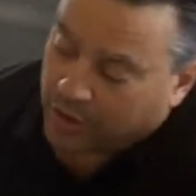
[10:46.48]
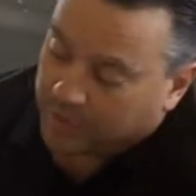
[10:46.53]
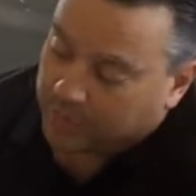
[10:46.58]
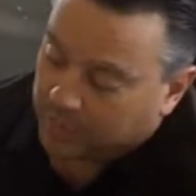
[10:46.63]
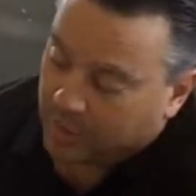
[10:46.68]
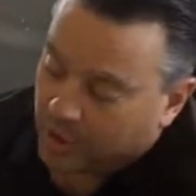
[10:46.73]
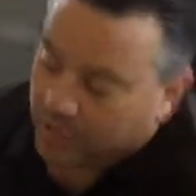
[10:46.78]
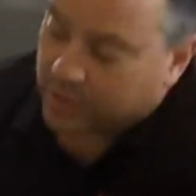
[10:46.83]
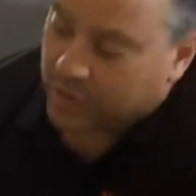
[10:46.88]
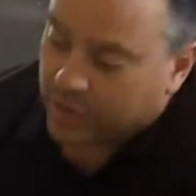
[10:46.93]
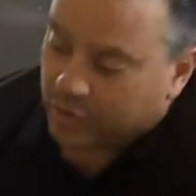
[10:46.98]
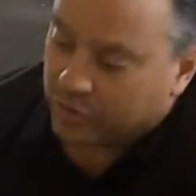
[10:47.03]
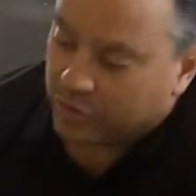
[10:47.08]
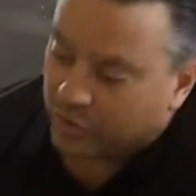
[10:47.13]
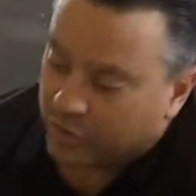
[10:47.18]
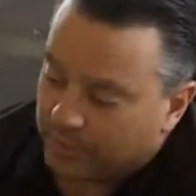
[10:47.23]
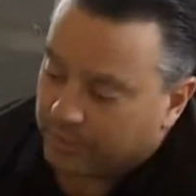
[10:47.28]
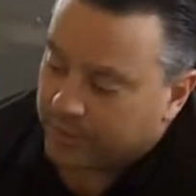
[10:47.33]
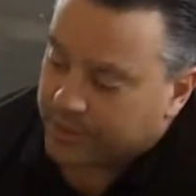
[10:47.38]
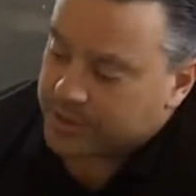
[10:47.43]
product. I don't
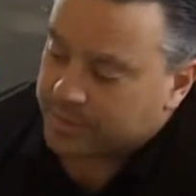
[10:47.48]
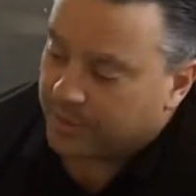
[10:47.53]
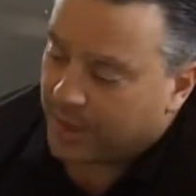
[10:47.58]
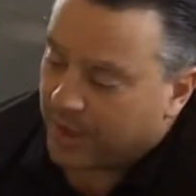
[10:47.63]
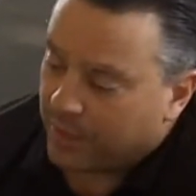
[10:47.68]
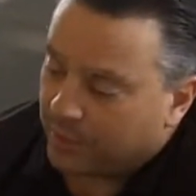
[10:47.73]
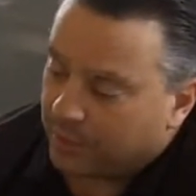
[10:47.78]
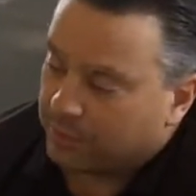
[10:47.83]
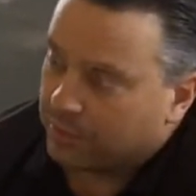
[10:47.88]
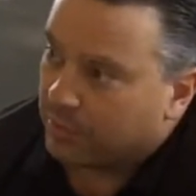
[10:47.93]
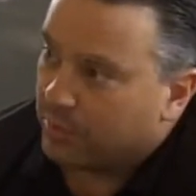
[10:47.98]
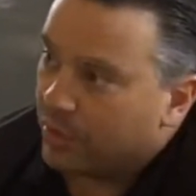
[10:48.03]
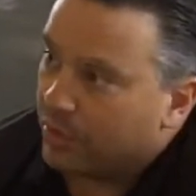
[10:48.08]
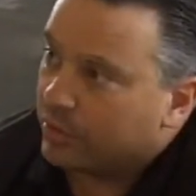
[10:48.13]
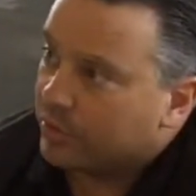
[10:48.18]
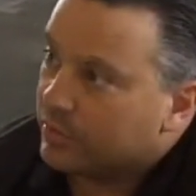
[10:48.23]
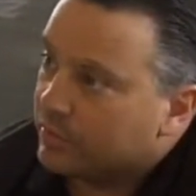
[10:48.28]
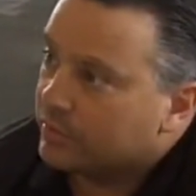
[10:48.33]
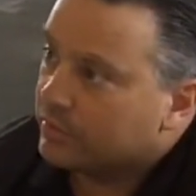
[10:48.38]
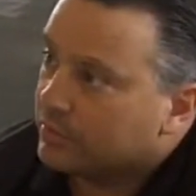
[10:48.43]
know that Best Buy would
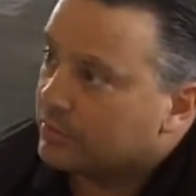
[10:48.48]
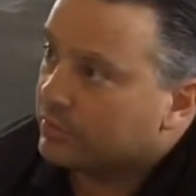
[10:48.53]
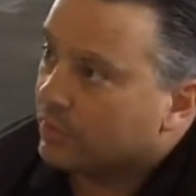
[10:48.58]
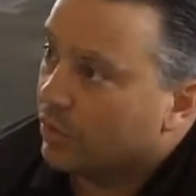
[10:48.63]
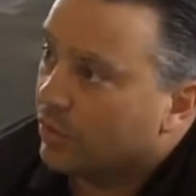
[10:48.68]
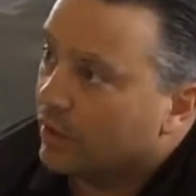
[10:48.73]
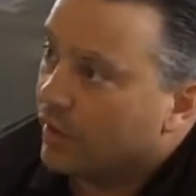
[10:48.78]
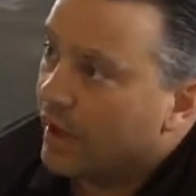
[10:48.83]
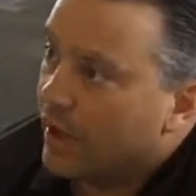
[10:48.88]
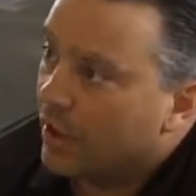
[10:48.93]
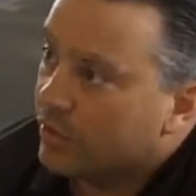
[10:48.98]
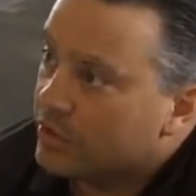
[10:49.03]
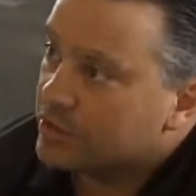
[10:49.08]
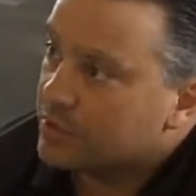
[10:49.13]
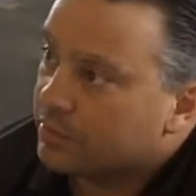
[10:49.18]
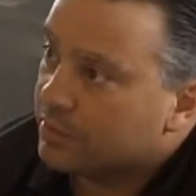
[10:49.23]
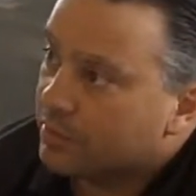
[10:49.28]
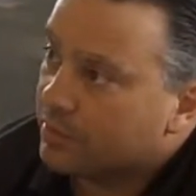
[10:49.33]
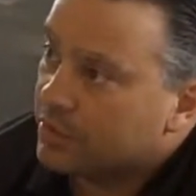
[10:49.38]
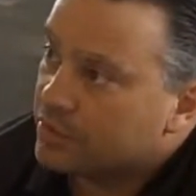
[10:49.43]
promote or allow us to
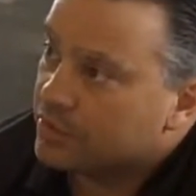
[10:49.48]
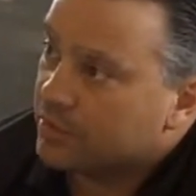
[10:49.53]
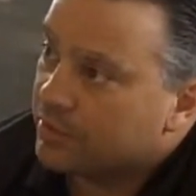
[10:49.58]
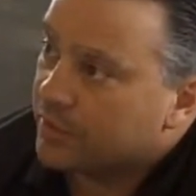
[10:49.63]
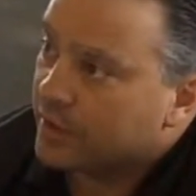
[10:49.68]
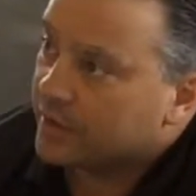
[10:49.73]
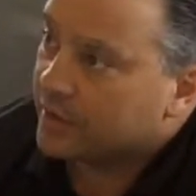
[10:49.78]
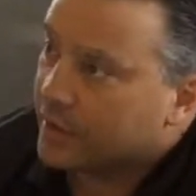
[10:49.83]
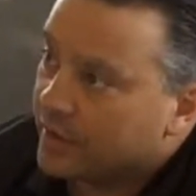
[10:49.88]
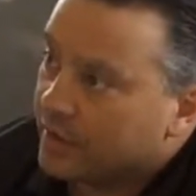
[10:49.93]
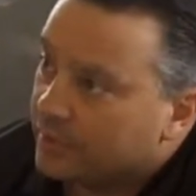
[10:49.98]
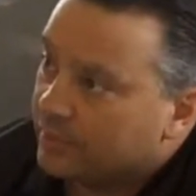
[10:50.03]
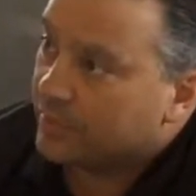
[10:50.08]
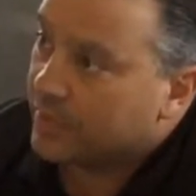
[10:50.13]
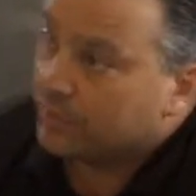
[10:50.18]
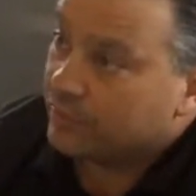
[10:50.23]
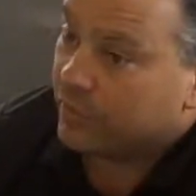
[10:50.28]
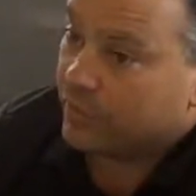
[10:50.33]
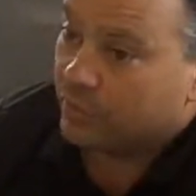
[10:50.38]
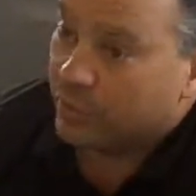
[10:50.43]
promote something like that.
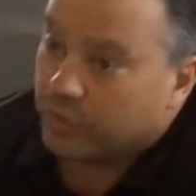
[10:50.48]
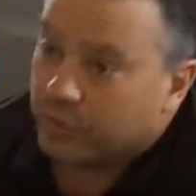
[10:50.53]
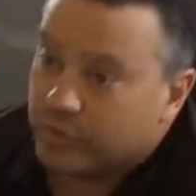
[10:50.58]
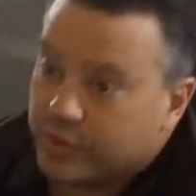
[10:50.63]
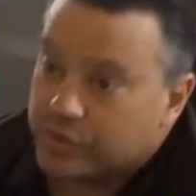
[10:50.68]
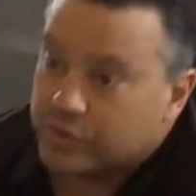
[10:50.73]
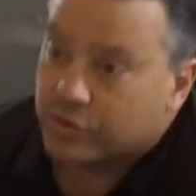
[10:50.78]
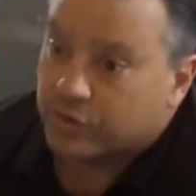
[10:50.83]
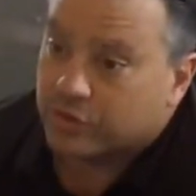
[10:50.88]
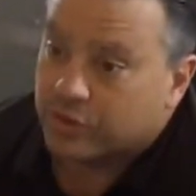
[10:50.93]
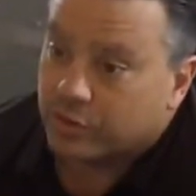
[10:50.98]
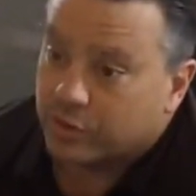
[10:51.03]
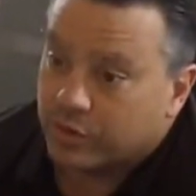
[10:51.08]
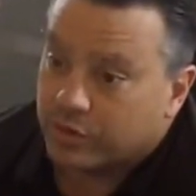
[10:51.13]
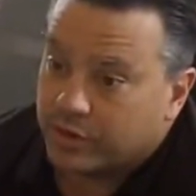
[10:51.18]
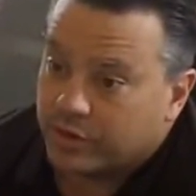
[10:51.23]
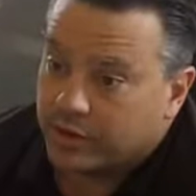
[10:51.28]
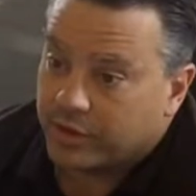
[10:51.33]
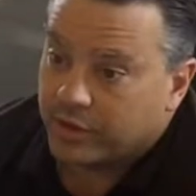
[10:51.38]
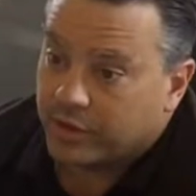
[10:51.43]
If they would, we certainly
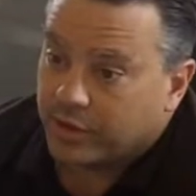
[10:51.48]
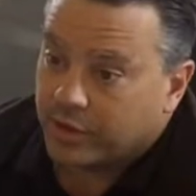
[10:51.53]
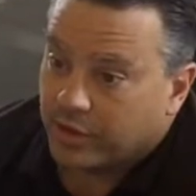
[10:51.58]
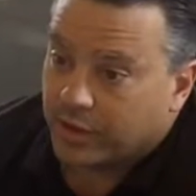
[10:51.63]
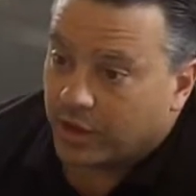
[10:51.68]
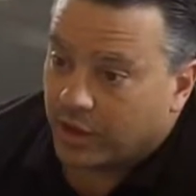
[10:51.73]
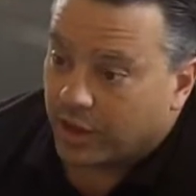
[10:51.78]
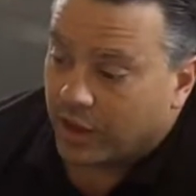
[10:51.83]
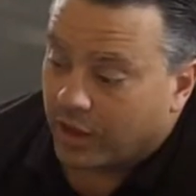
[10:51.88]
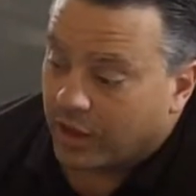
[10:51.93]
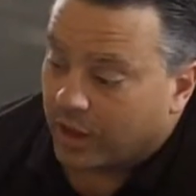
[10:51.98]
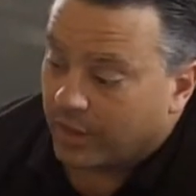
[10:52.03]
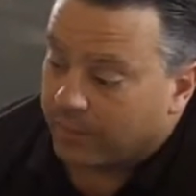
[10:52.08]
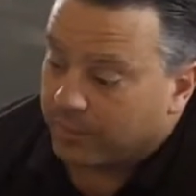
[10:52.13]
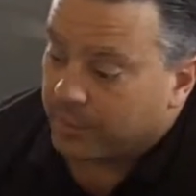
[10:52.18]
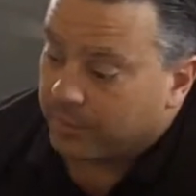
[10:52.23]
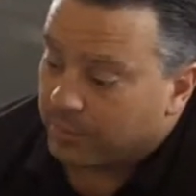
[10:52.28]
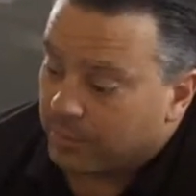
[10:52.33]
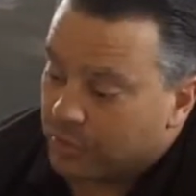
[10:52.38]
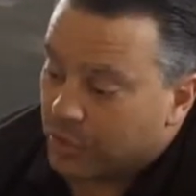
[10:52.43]
would.
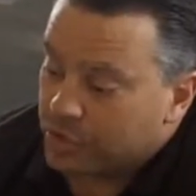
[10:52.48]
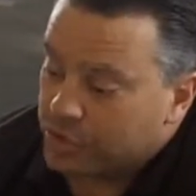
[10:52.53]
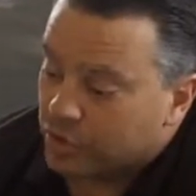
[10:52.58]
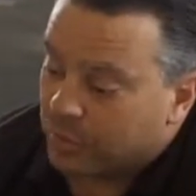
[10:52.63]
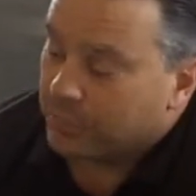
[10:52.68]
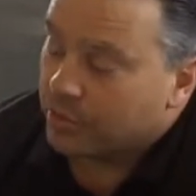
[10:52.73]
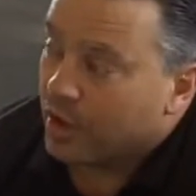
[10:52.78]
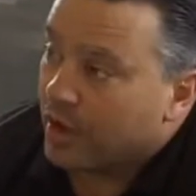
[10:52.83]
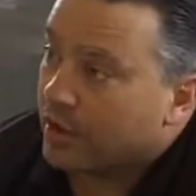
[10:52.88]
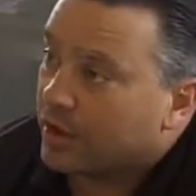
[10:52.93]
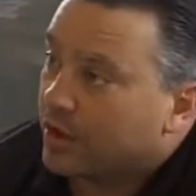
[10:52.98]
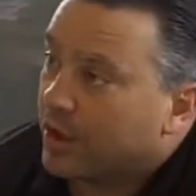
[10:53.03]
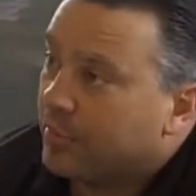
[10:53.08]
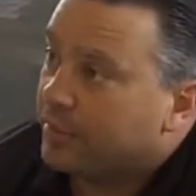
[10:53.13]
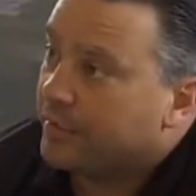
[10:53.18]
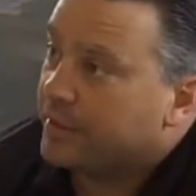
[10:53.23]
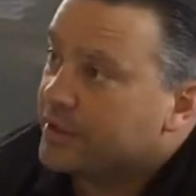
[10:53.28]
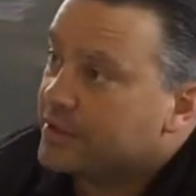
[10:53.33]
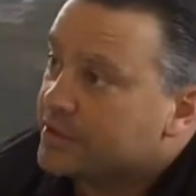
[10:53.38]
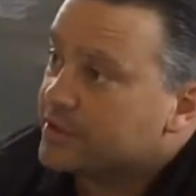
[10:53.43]
But promotional product
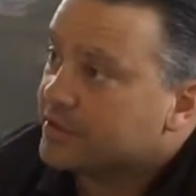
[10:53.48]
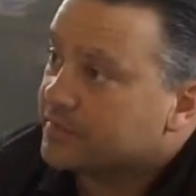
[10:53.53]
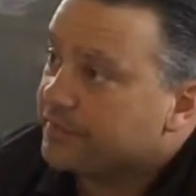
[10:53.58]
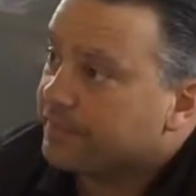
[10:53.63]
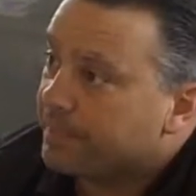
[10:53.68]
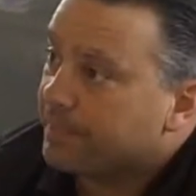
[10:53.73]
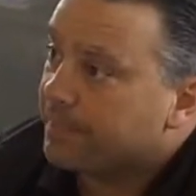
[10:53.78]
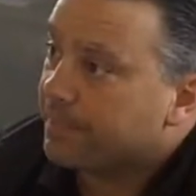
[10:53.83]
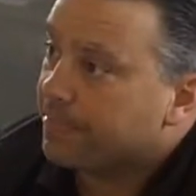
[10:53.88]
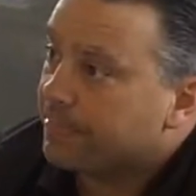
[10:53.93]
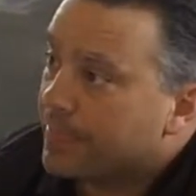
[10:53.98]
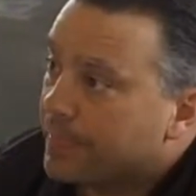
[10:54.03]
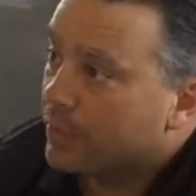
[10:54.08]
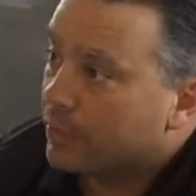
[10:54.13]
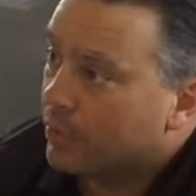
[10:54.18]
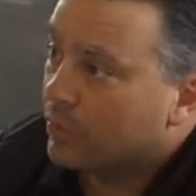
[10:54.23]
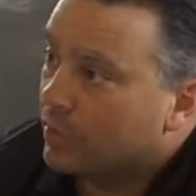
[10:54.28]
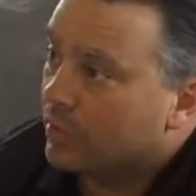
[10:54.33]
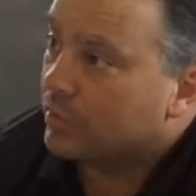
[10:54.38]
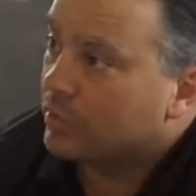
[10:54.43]
companies
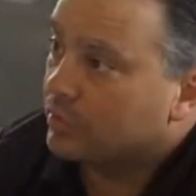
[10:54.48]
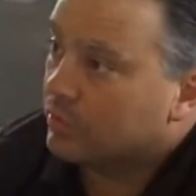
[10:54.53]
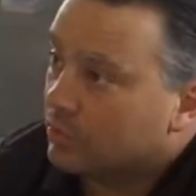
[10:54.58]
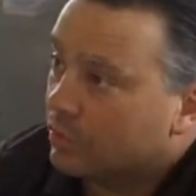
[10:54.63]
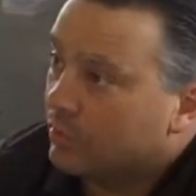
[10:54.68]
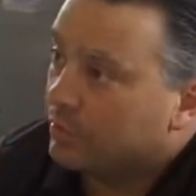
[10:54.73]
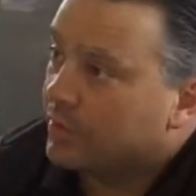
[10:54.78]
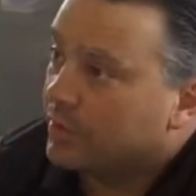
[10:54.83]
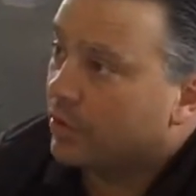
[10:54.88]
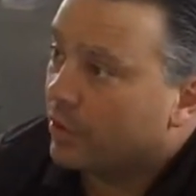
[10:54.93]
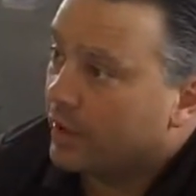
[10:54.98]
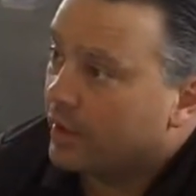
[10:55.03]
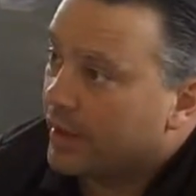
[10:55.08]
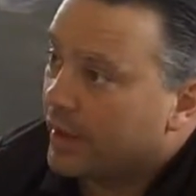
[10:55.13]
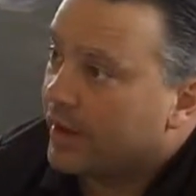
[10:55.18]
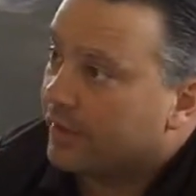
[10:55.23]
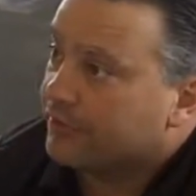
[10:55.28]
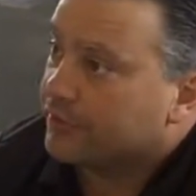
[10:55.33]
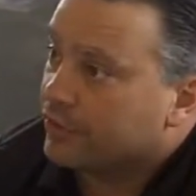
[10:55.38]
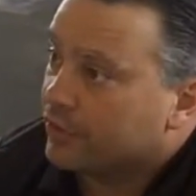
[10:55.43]
we'll be going
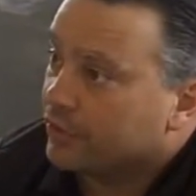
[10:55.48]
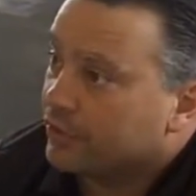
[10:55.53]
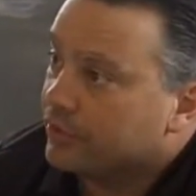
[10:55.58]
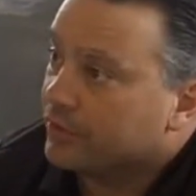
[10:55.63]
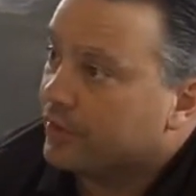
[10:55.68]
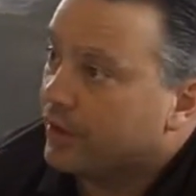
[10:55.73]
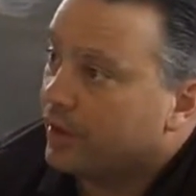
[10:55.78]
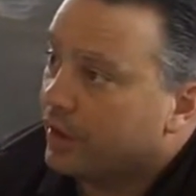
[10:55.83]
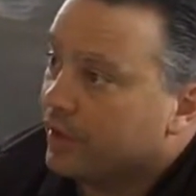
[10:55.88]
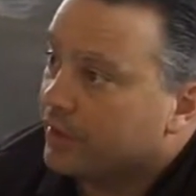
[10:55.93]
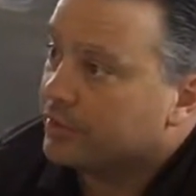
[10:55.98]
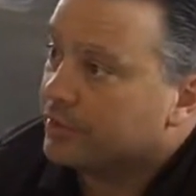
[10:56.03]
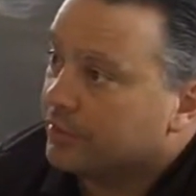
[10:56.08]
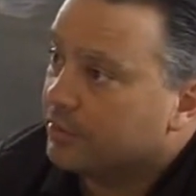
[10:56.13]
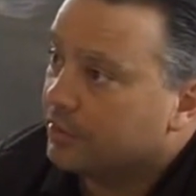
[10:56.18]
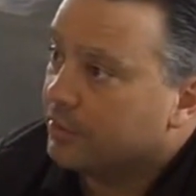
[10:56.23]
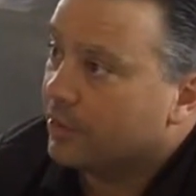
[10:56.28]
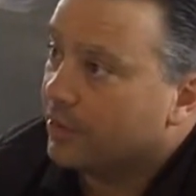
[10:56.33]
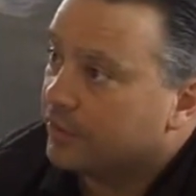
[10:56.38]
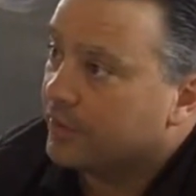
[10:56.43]
after to
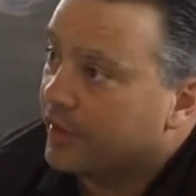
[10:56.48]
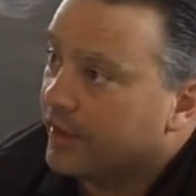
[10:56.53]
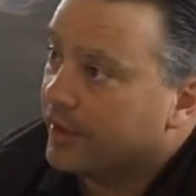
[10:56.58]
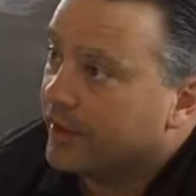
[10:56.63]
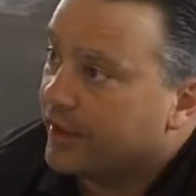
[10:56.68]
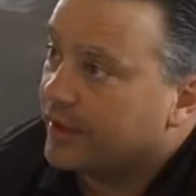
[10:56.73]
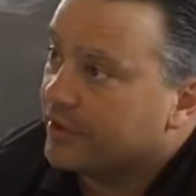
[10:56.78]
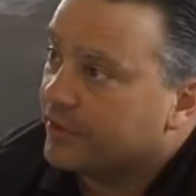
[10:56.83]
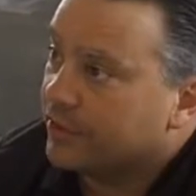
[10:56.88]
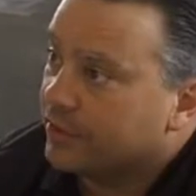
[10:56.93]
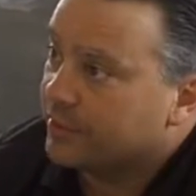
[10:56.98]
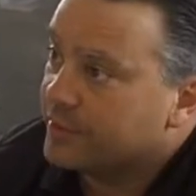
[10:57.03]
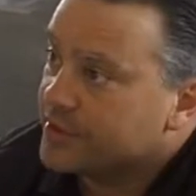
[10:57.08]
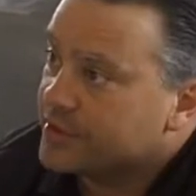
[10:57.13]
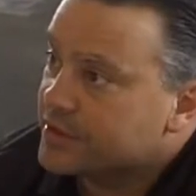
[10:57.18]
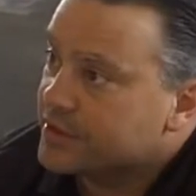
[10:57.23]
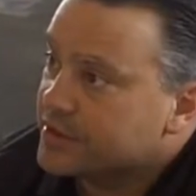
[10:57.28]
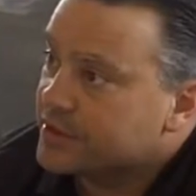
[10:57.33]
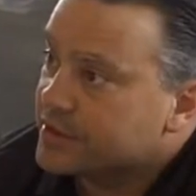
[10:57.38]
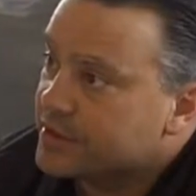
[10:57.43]
promote that end of the
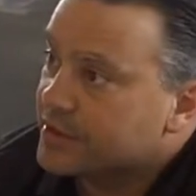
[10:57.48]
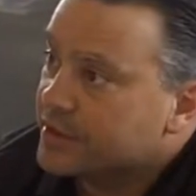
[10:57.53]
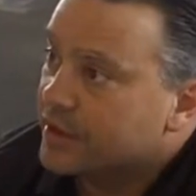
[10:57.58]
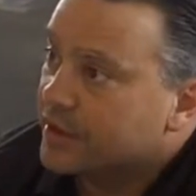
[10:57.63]
business.